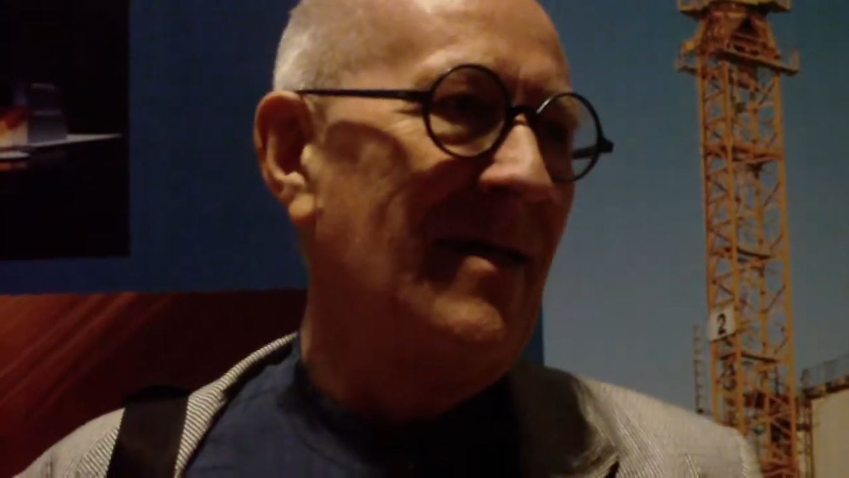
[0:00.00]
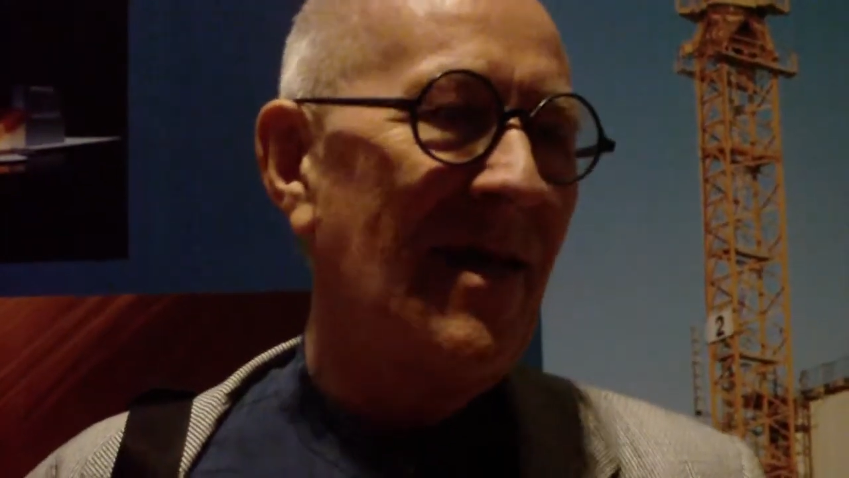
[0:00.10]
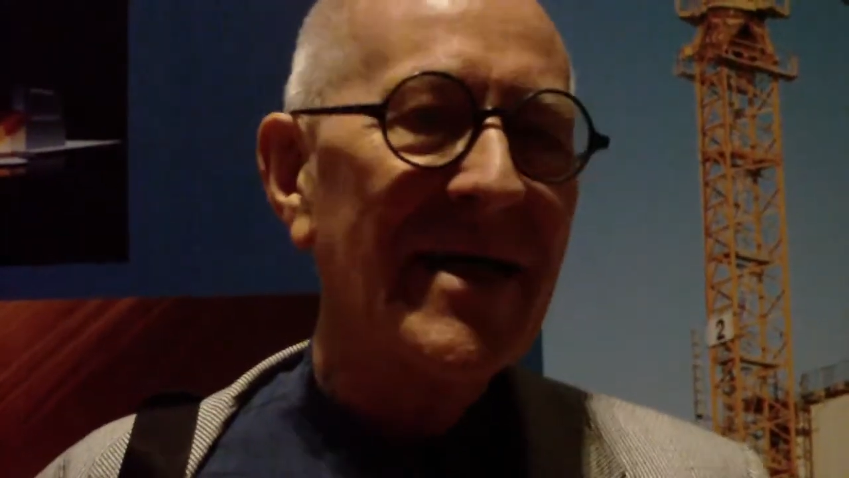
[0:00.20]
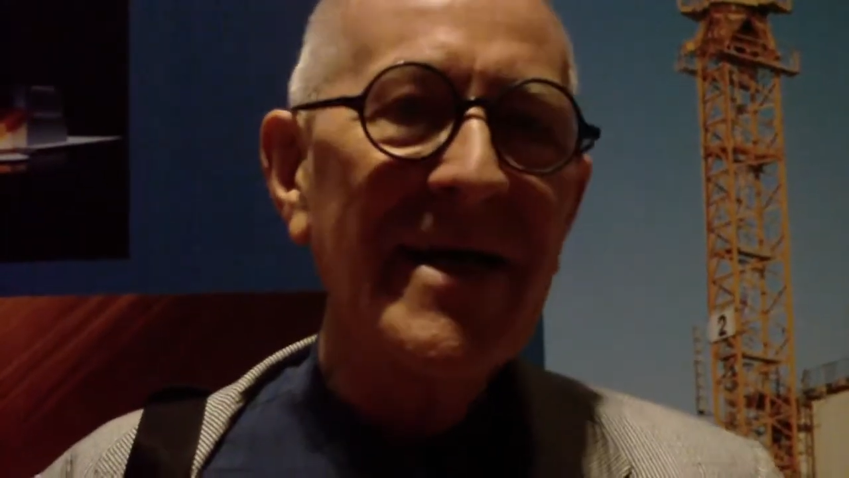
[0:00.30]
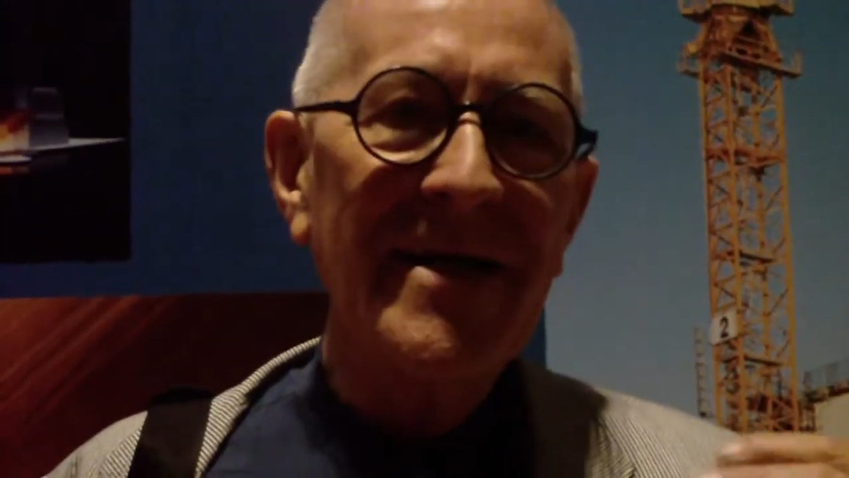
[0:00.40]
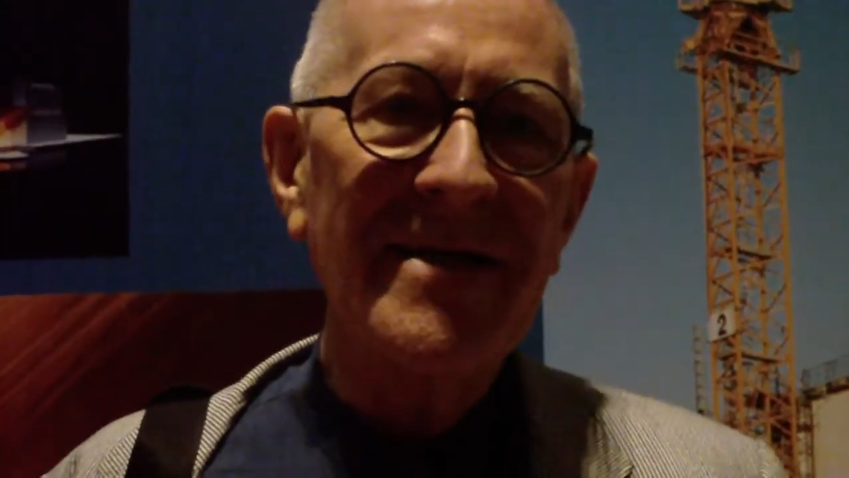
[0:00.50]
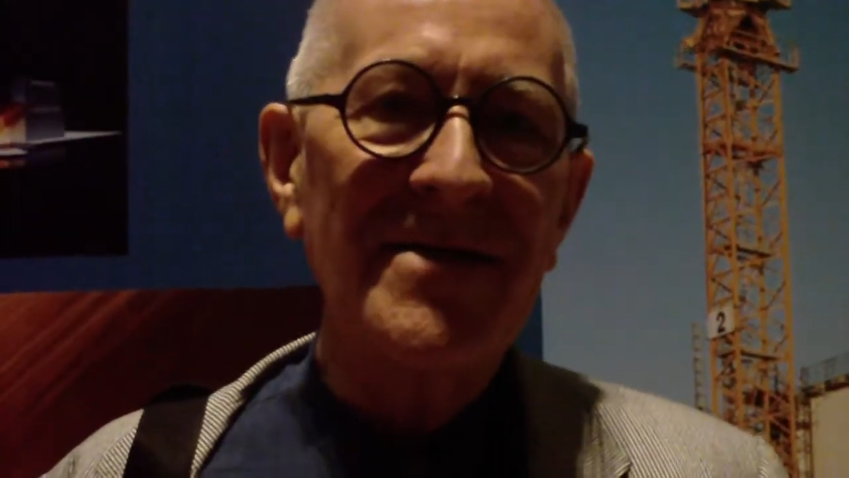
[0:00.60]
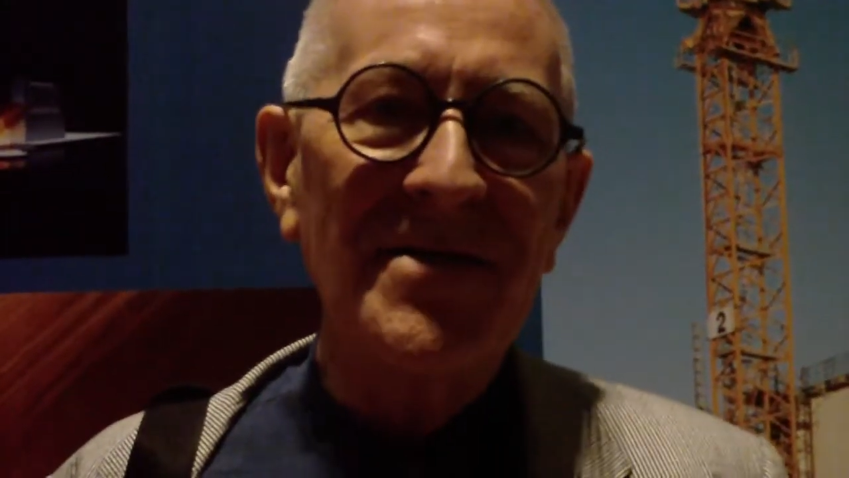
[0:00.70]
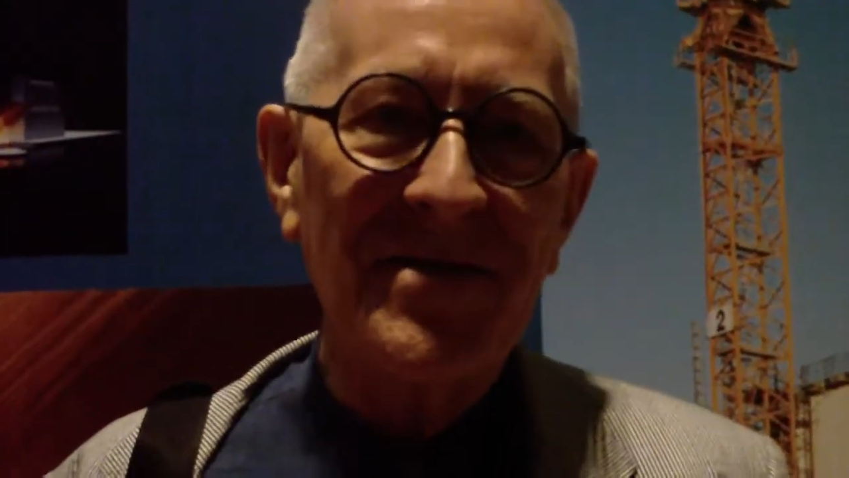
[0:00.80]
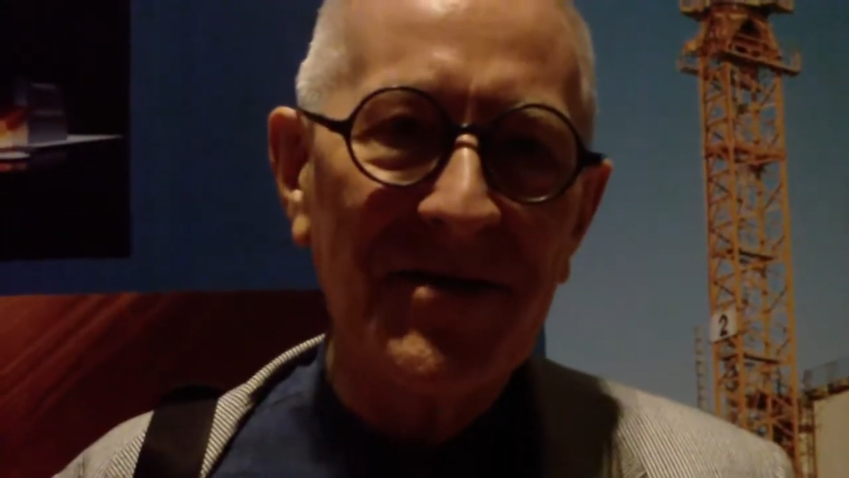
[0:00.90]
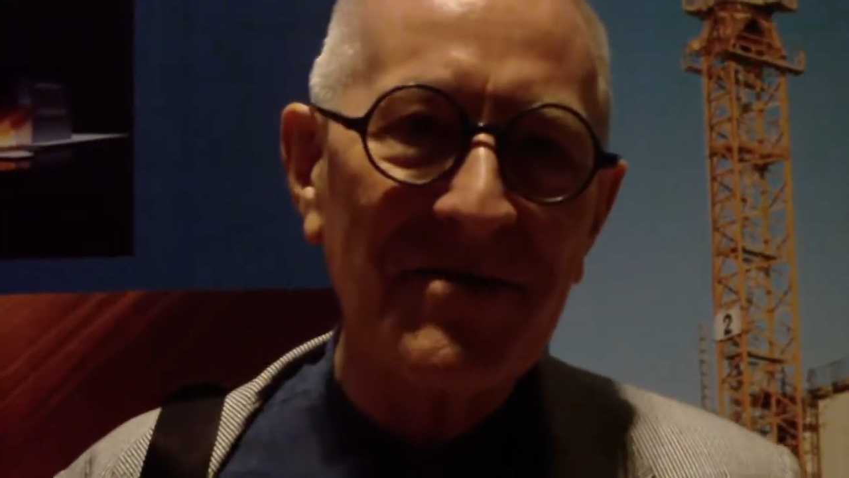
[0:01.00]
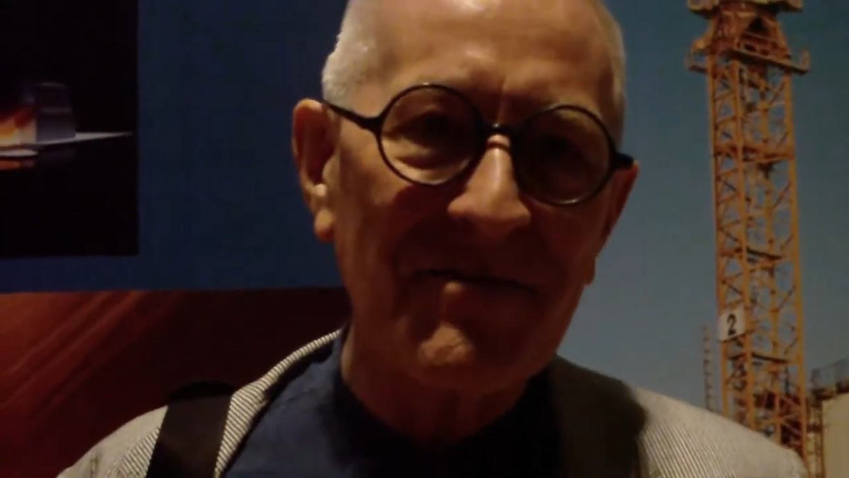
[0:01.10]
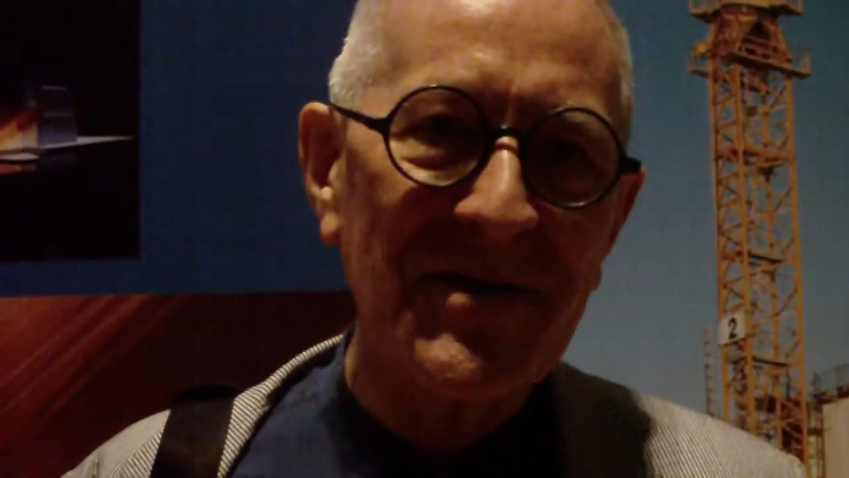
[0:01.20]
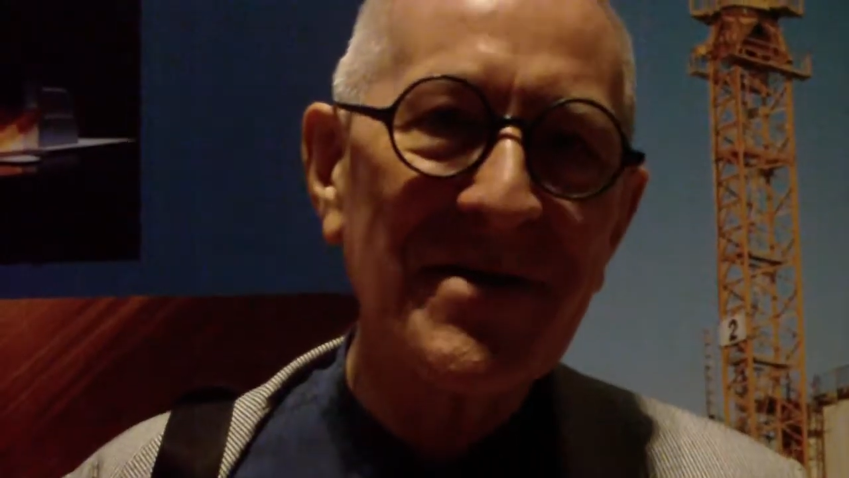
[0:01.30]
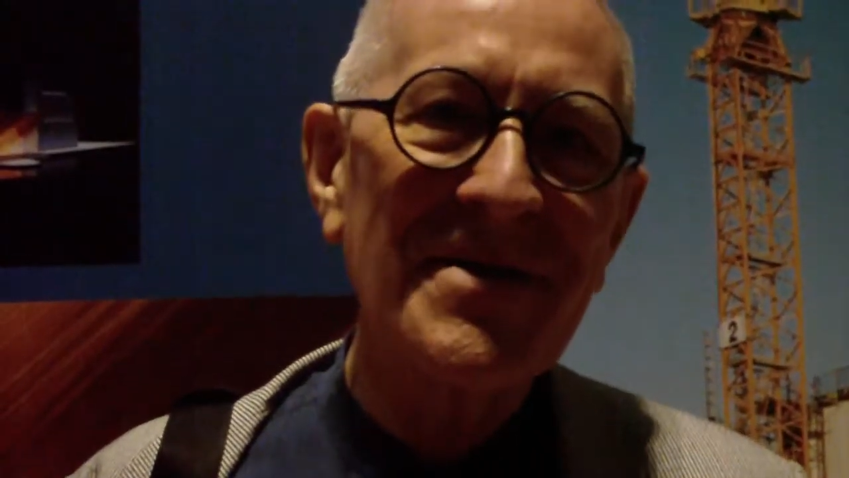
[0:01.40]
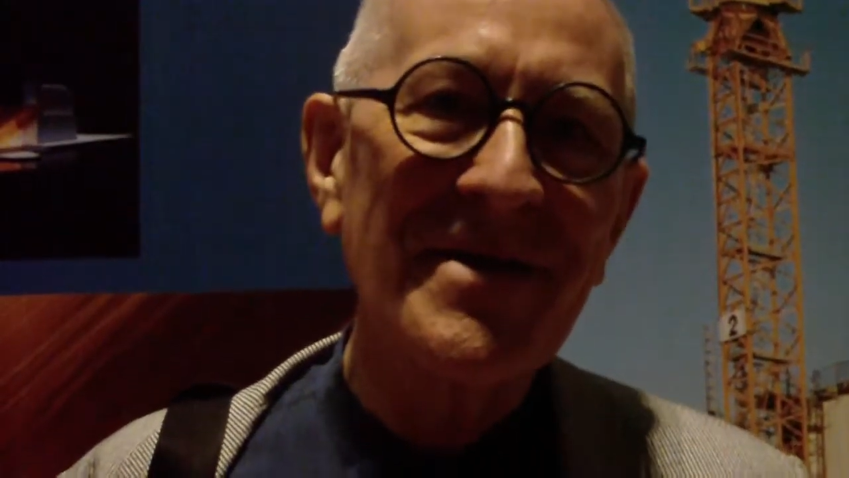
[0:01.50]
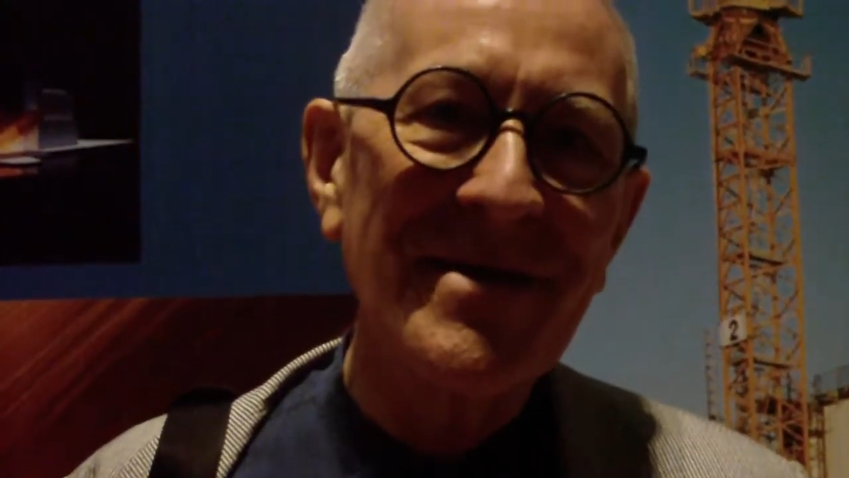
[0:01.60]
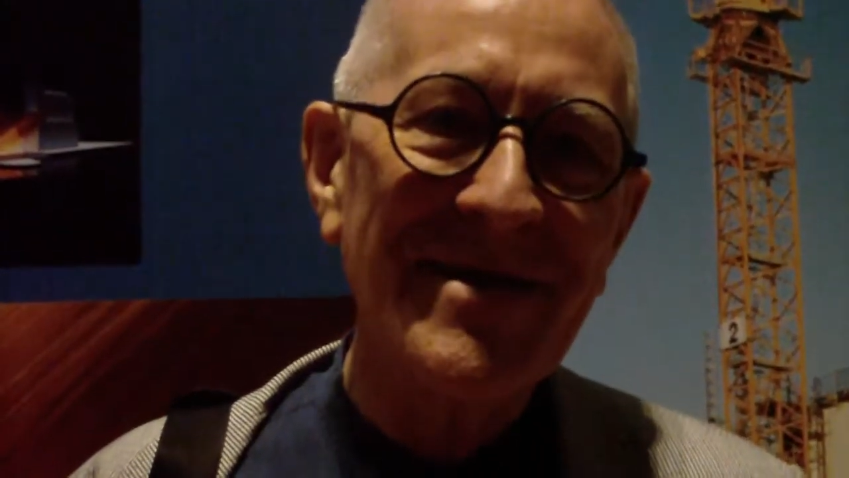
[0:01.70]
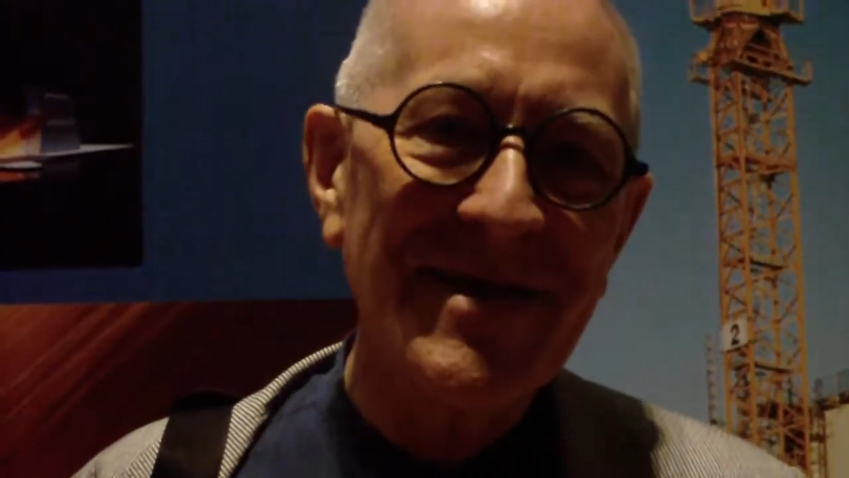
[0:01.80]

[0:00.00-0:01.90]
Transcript: liking the Swiss